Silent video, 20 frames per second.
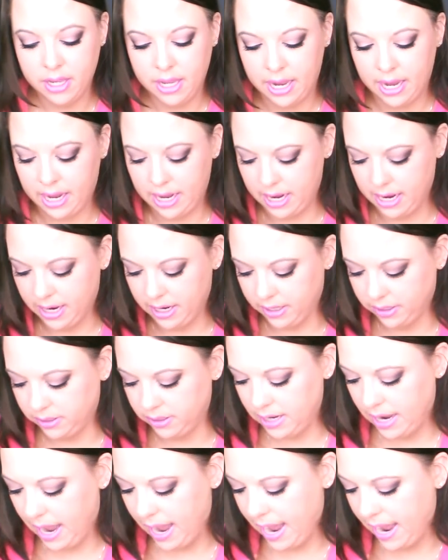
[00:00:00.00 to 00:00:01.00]
And
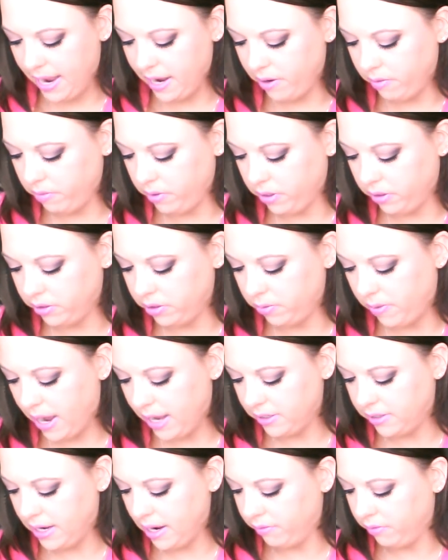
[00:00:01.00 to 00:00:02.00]
I will
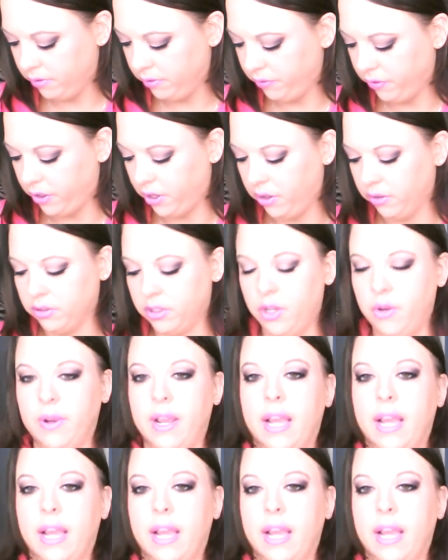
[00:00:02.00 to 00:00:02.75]
swatch that one for you so you